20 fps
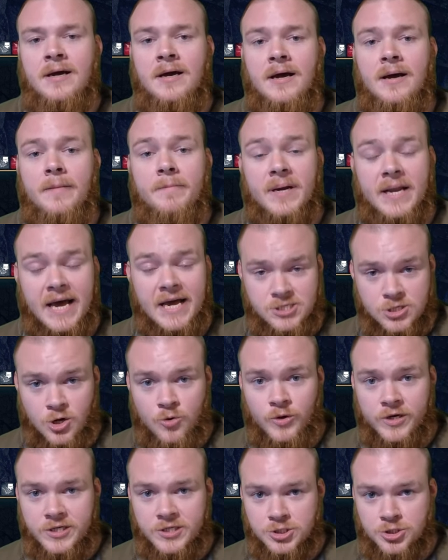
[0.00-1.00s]
But as
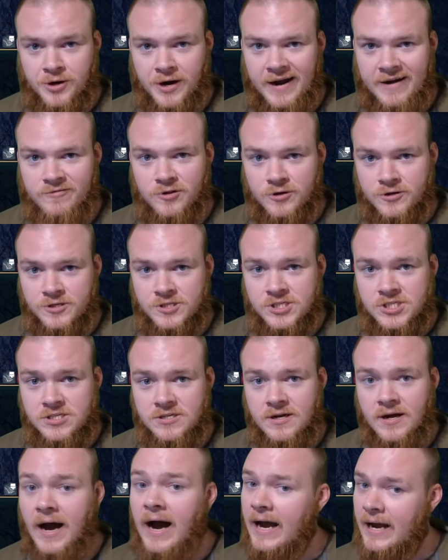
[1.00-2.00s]
always, travelers,
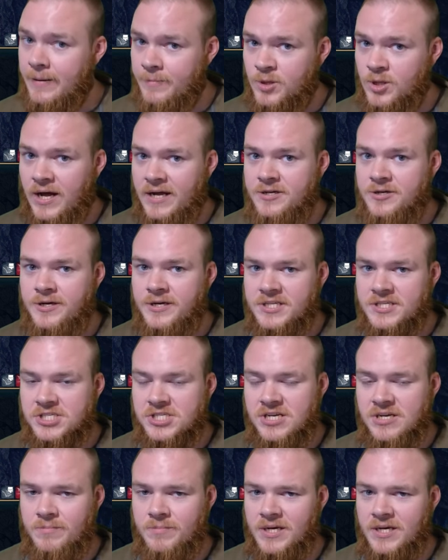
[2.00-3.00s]
I am glad you get to see
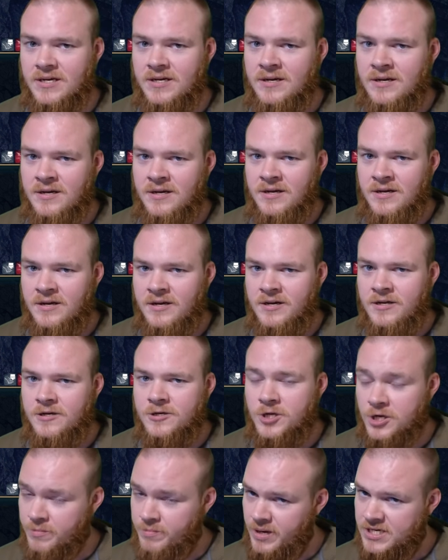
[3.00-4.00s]
me. Do your
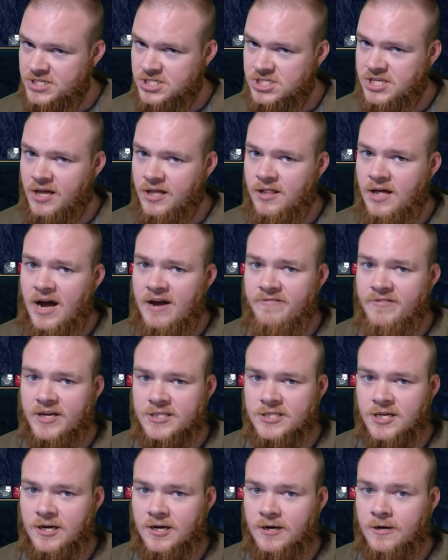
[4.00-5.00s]
best to stay alive out
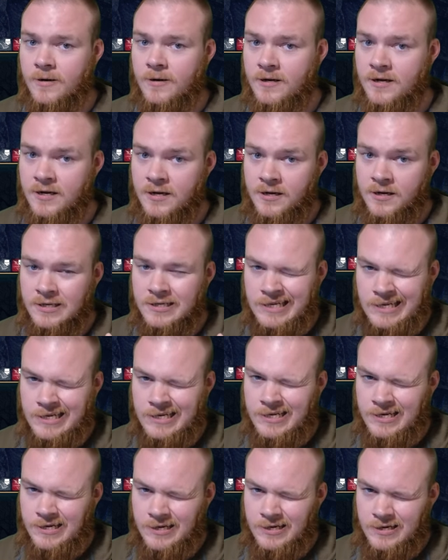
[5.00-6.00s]
there.
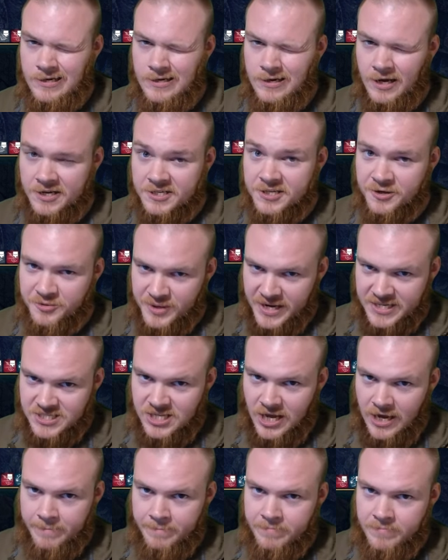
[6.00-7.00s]
Until next
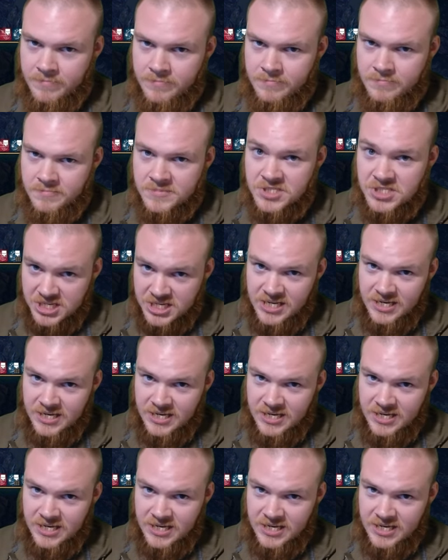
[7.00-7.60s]
time, see ya.